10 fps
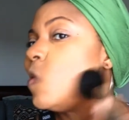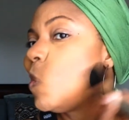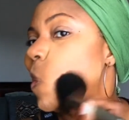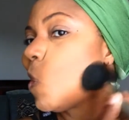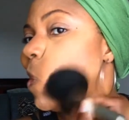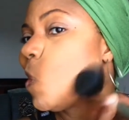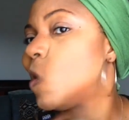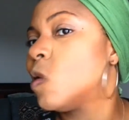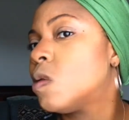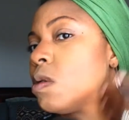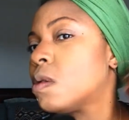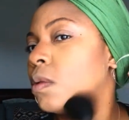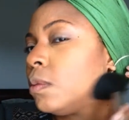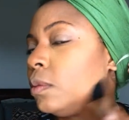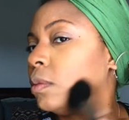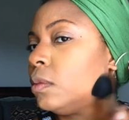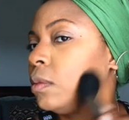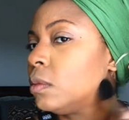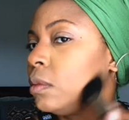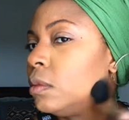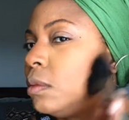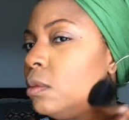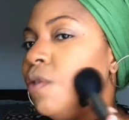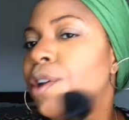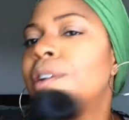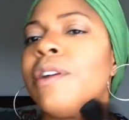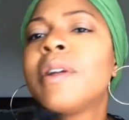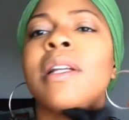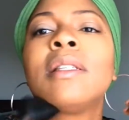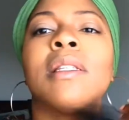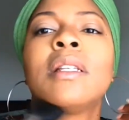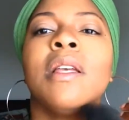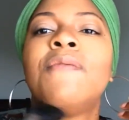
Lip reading: And down here. Move your earrings